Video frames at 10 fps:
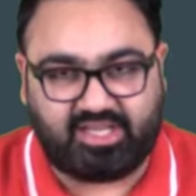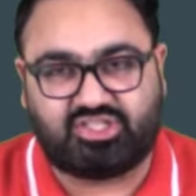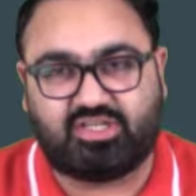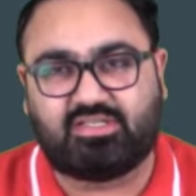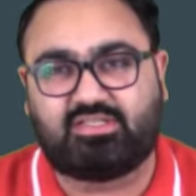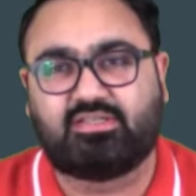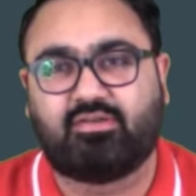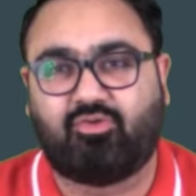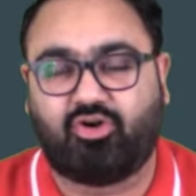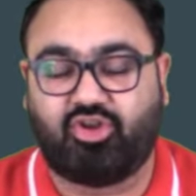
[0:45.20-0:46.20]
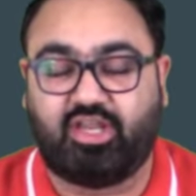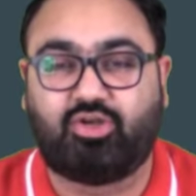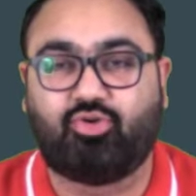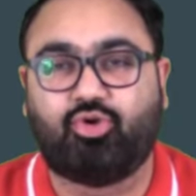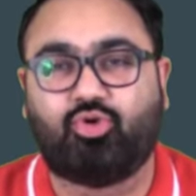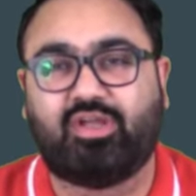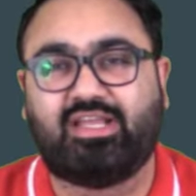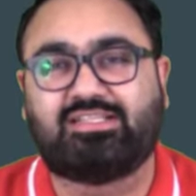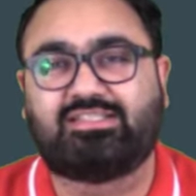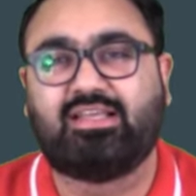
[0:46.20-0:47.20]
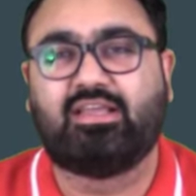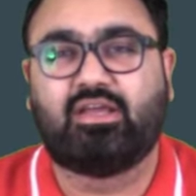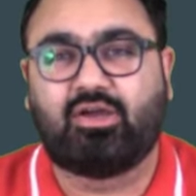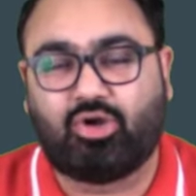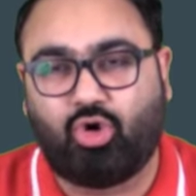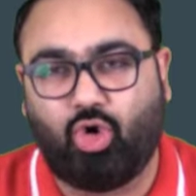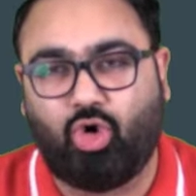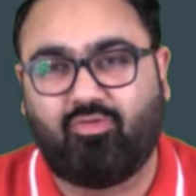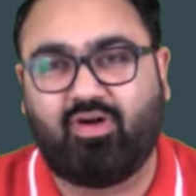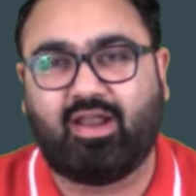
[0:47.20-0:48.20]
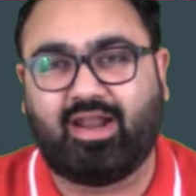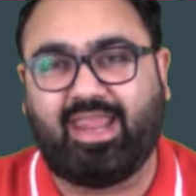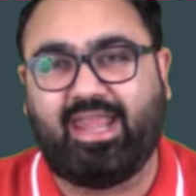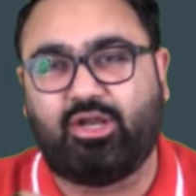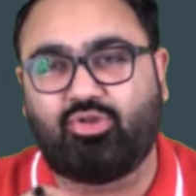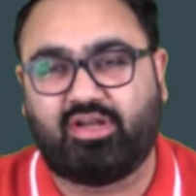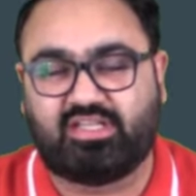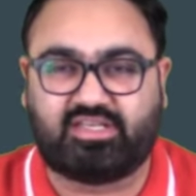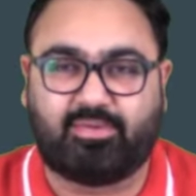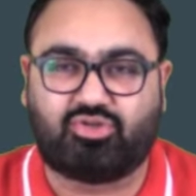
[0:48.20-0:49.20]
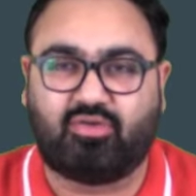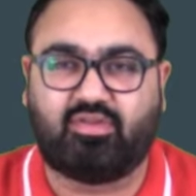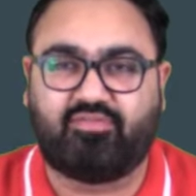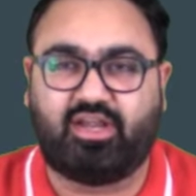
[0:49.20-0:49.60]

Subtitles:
lectures, what you need to do is go over again to the description of the